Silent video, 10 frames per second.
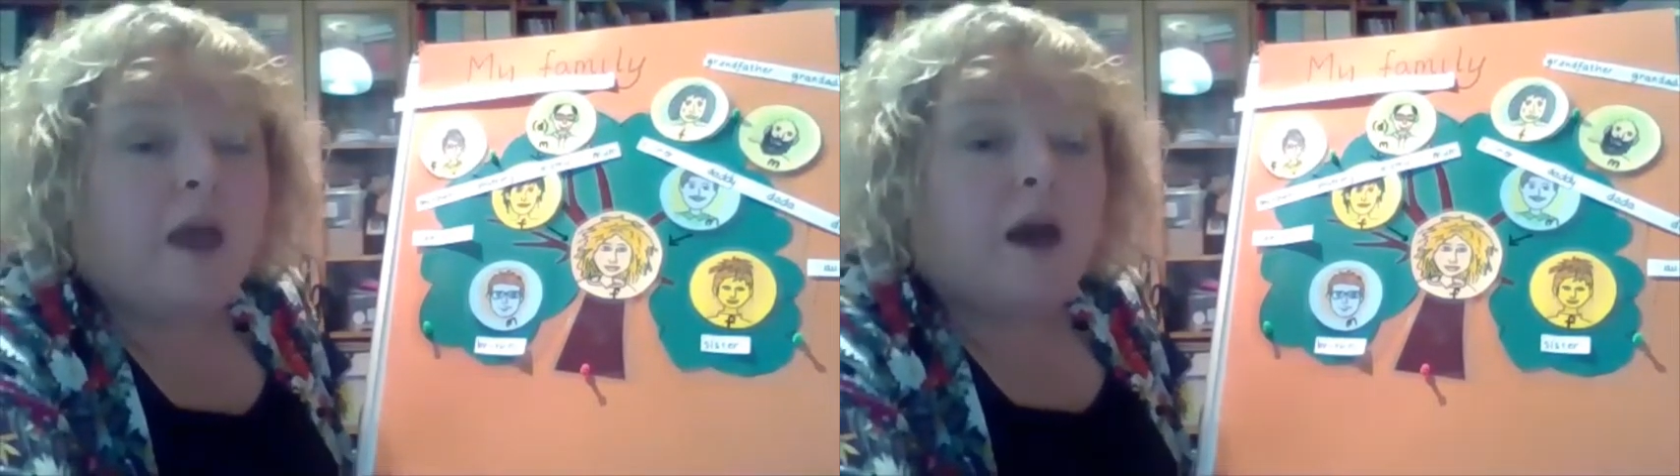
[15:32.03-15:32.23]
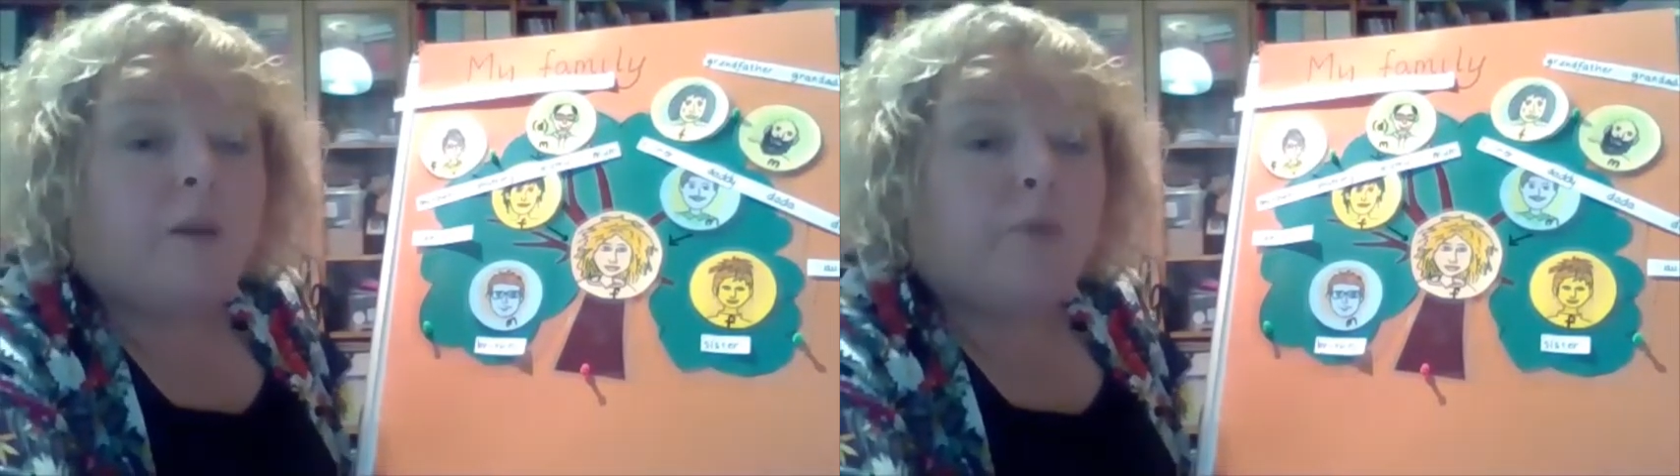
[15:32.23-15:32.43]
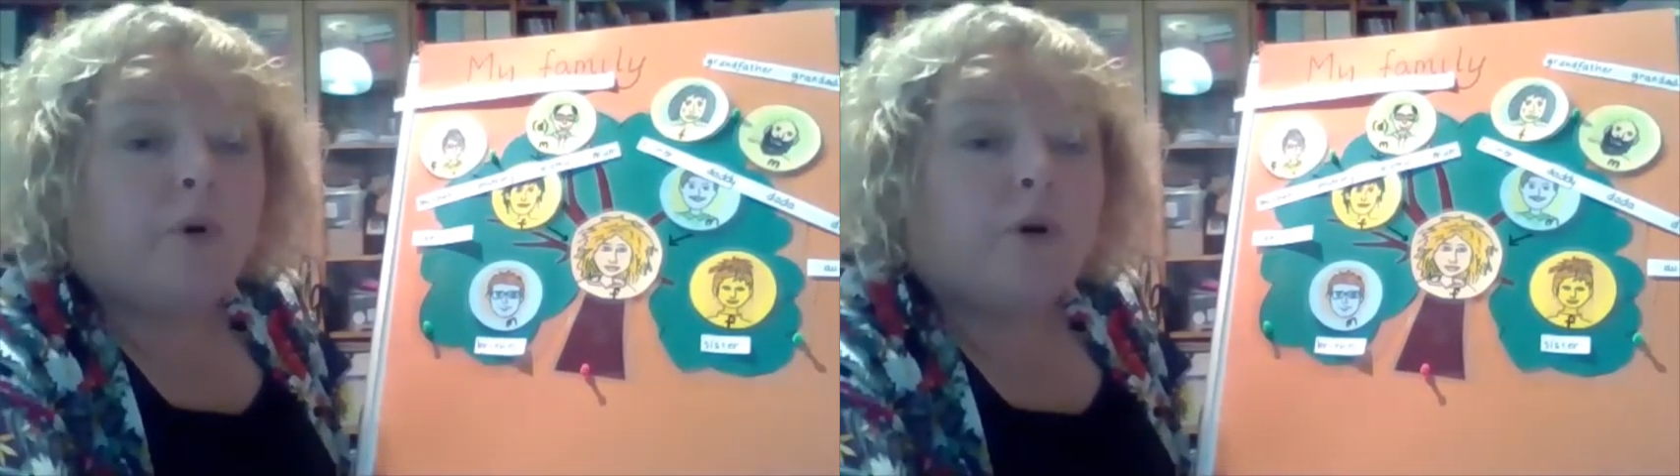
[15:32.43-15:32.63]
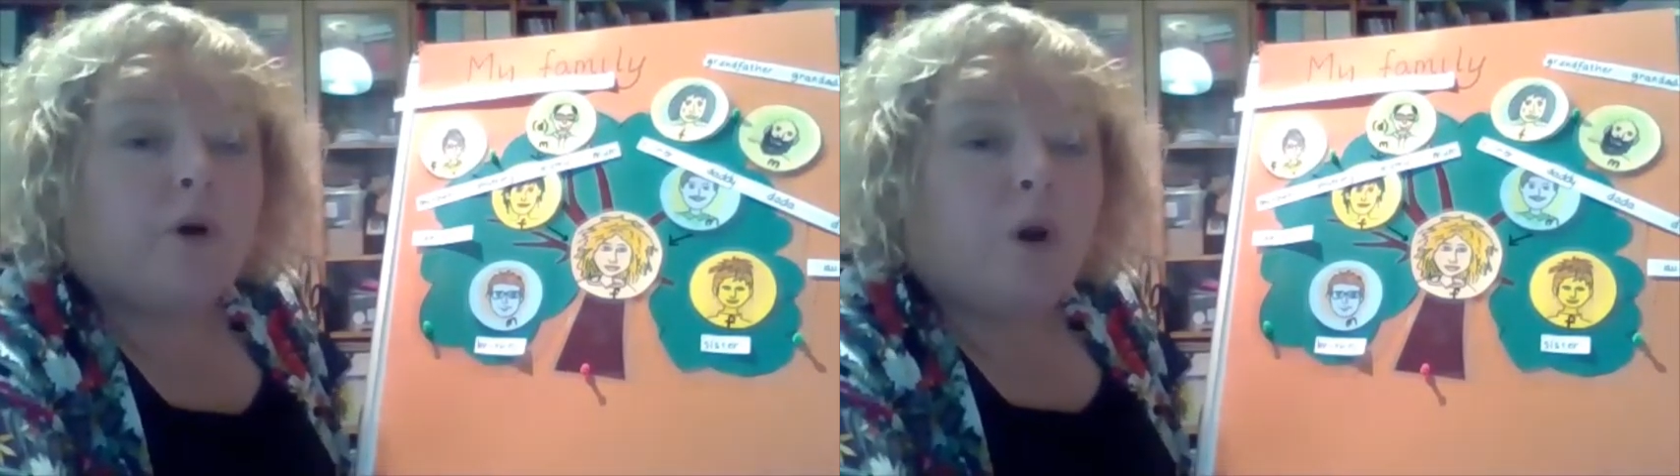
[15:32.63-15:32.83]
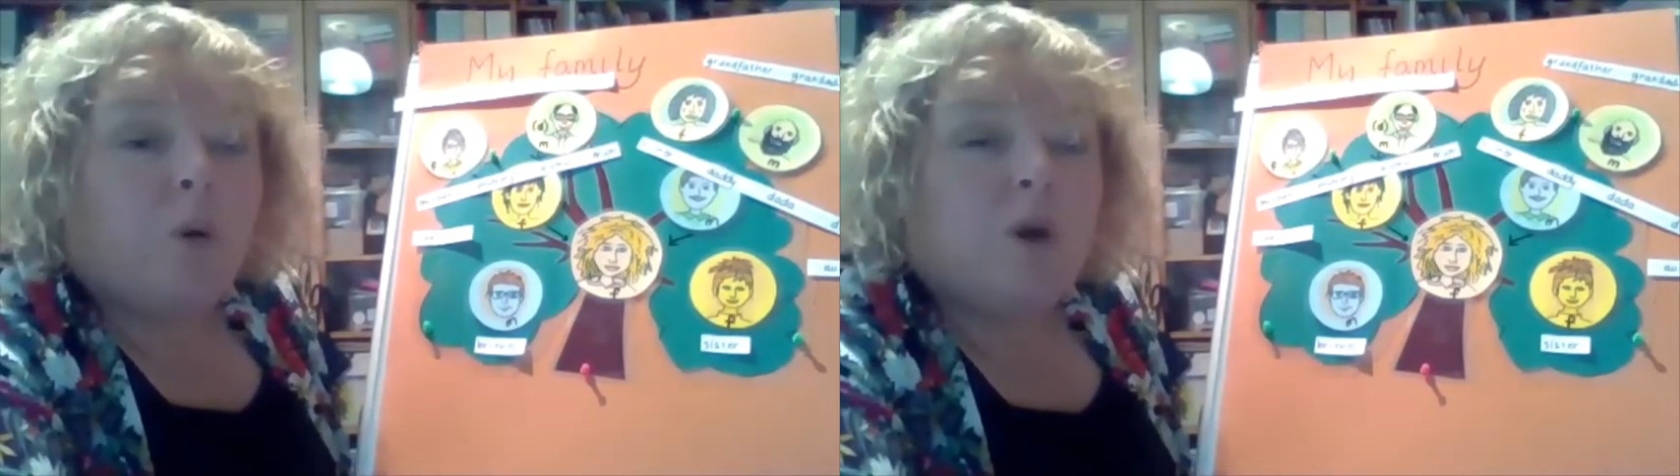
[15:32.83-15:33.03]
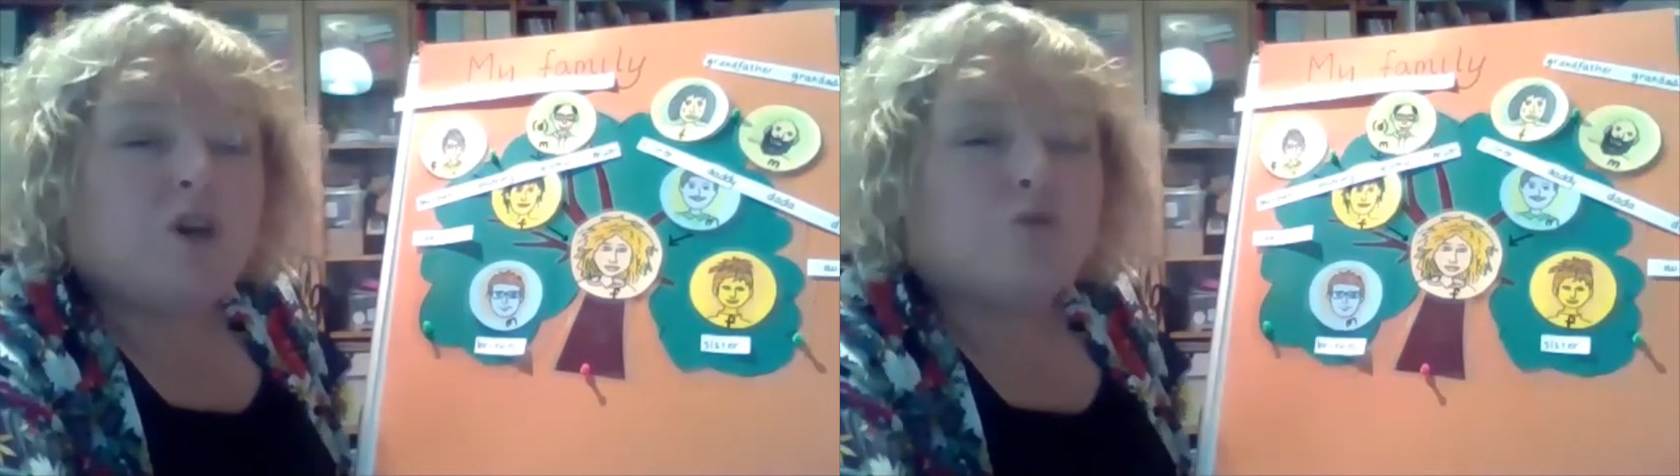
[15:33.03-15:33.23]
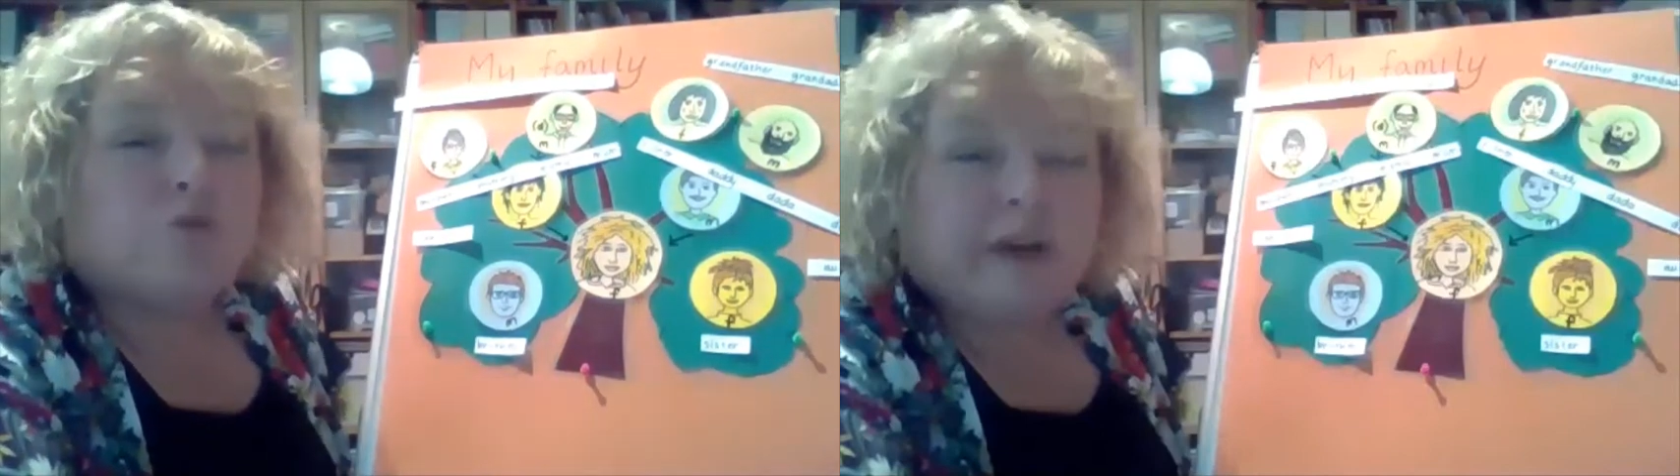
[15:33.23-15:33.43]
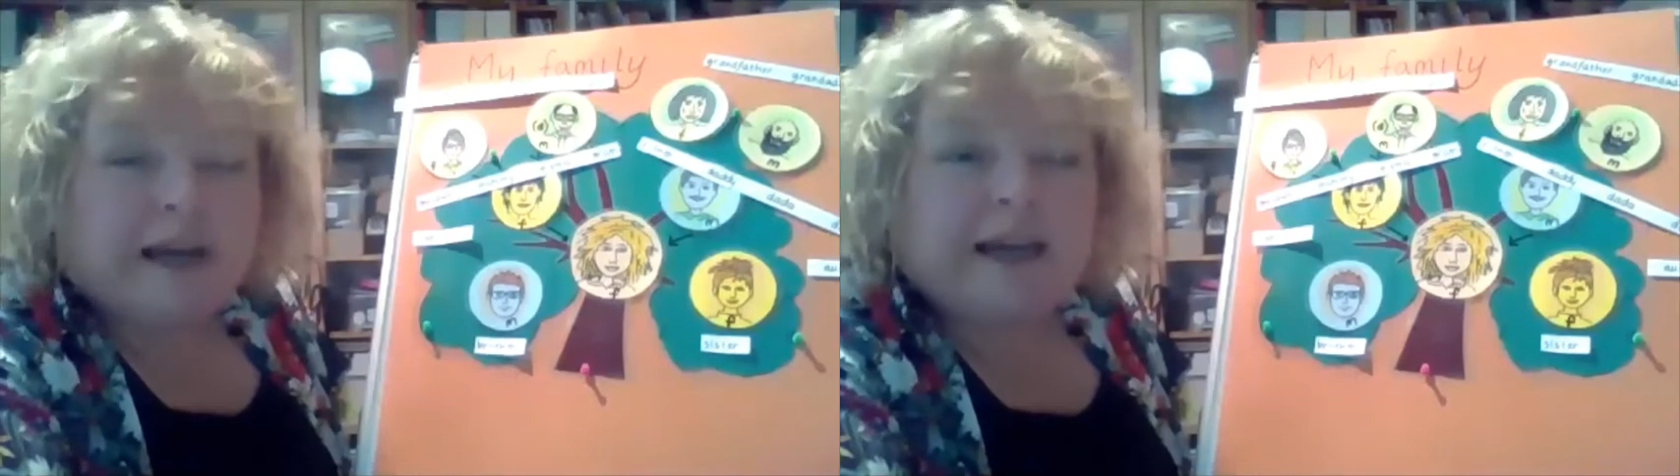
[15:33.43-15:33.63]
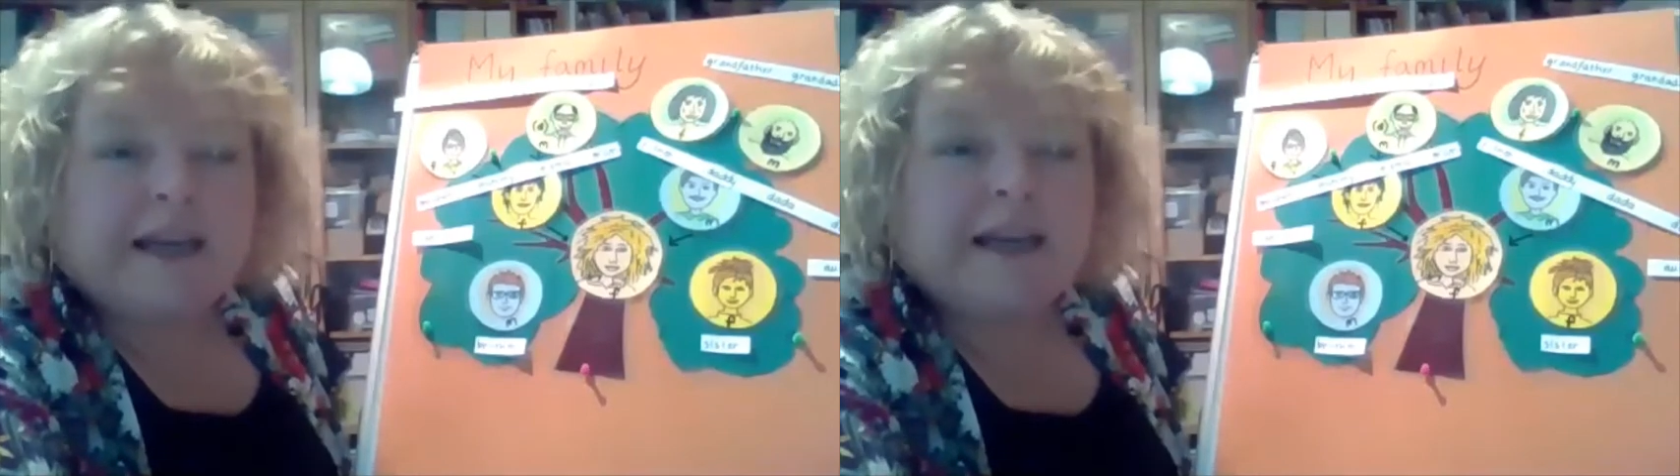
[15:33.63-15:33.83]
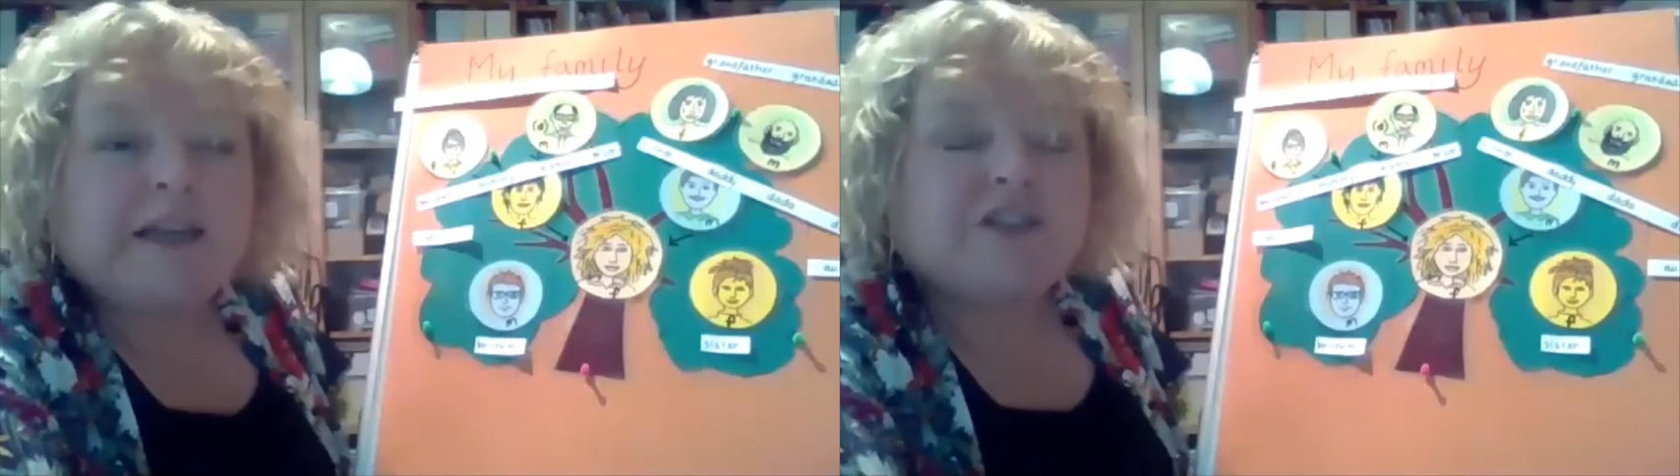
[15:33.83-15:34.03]
a book which really
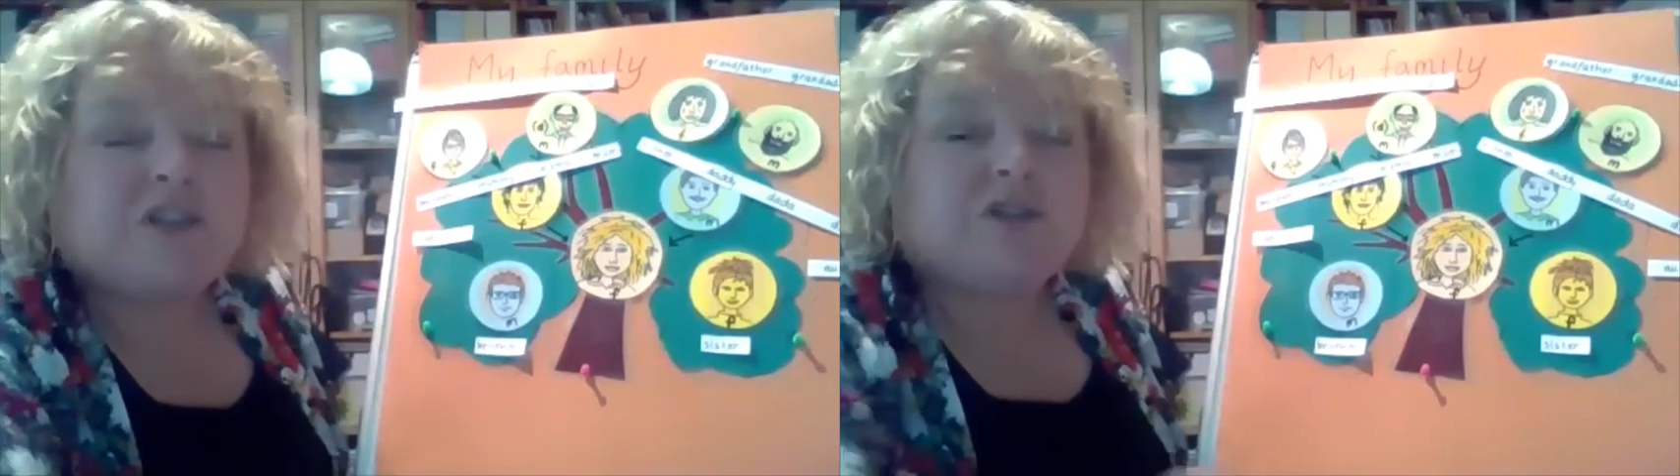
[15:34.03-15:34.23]
needs you